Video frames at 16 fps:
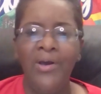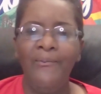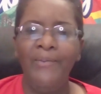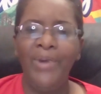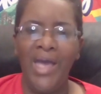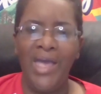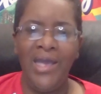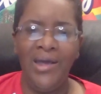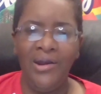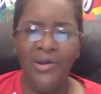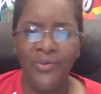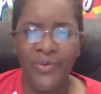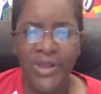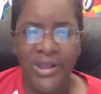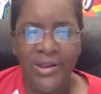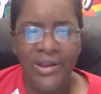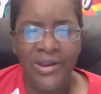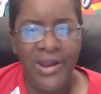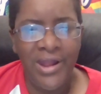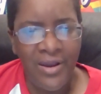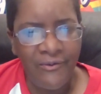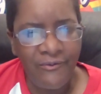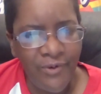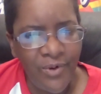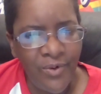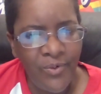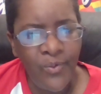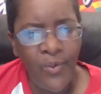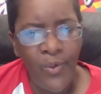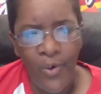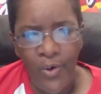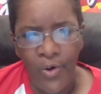But Ellery never
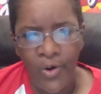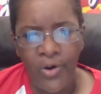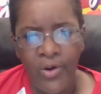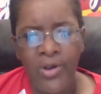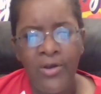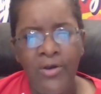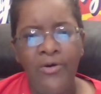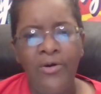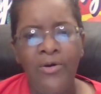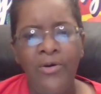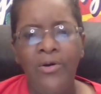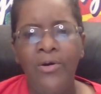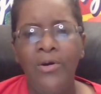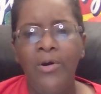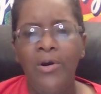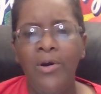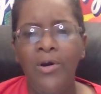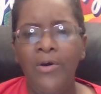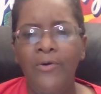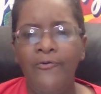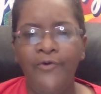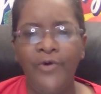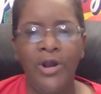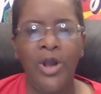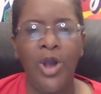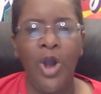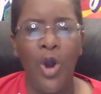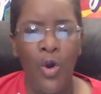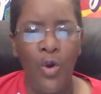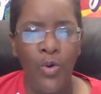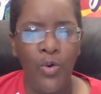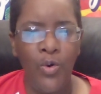wore for
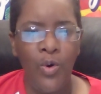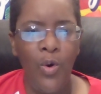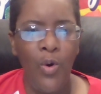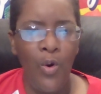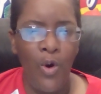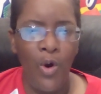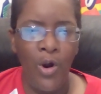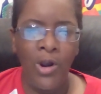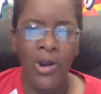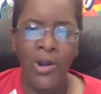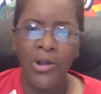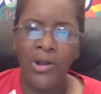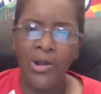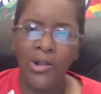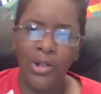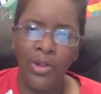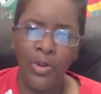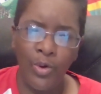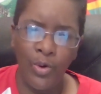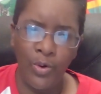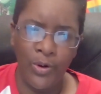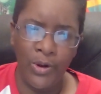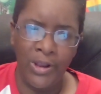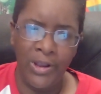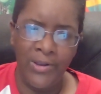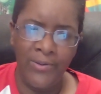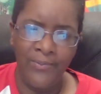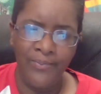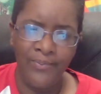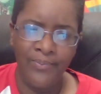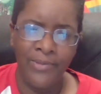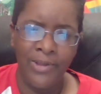gold or glory.
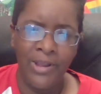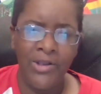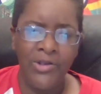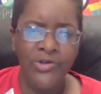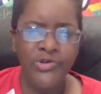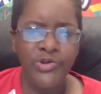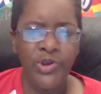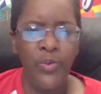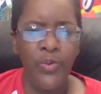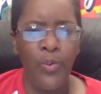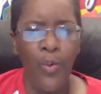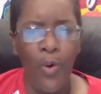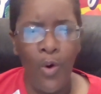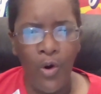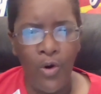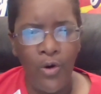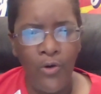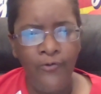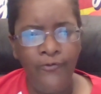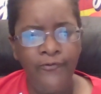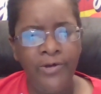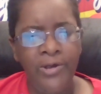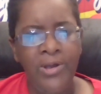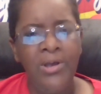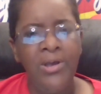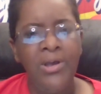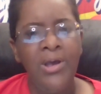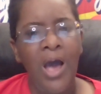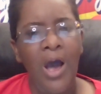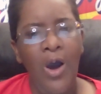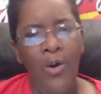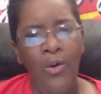She wove
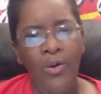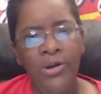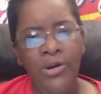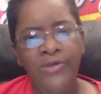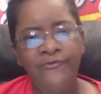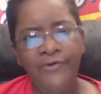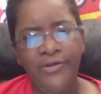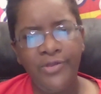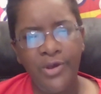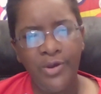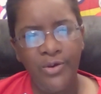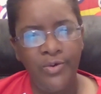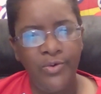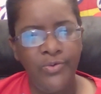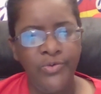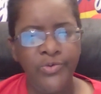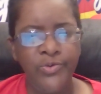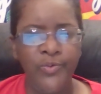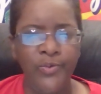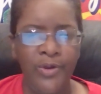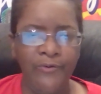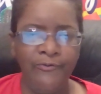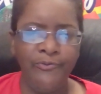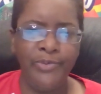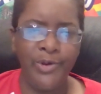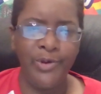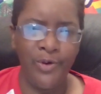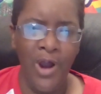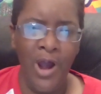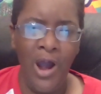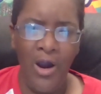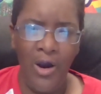only for those with
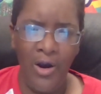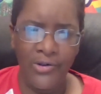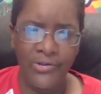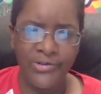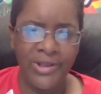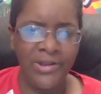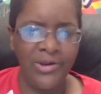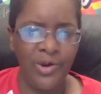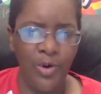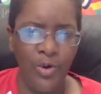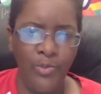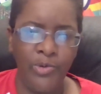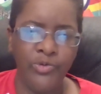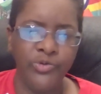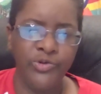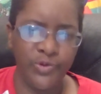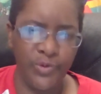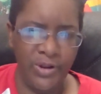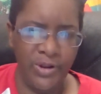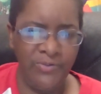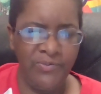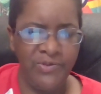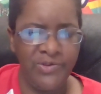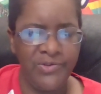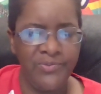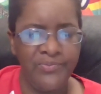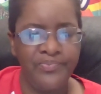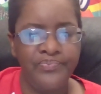pure hearts and noble dreams.